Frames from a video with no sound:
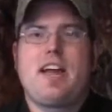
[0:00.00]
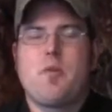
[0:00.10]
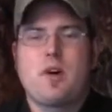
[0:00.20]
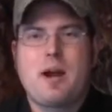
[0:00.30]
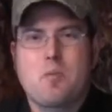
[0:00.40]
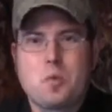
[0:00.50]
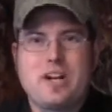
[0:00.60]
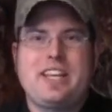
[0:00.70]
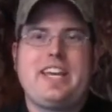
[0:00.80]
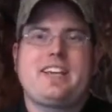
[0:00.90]
And what I'm
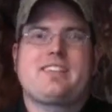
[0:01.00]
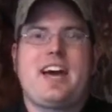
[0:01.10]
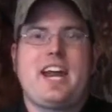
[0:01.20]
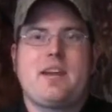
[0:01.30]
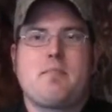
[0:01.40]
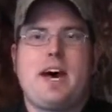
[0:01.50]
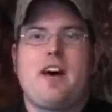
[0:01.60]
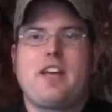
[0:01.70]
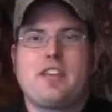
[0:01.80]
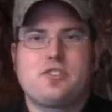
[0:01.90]
really excited
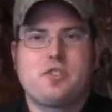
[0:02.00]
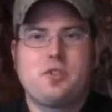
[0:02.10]
about is